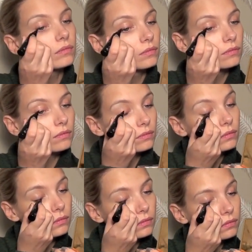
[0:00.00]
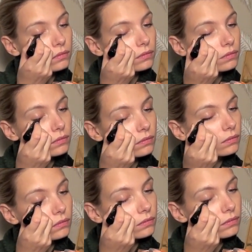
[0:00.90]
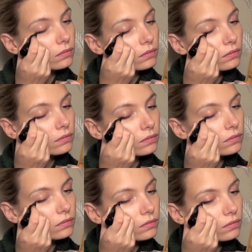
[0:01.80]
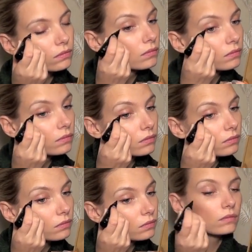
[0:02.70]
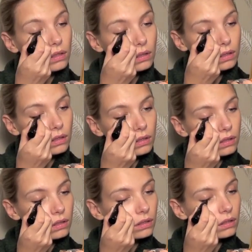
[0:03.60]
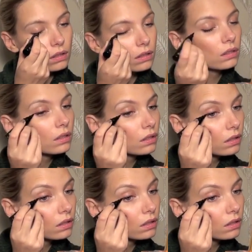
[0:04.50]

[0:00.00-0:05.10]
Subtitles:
(silence)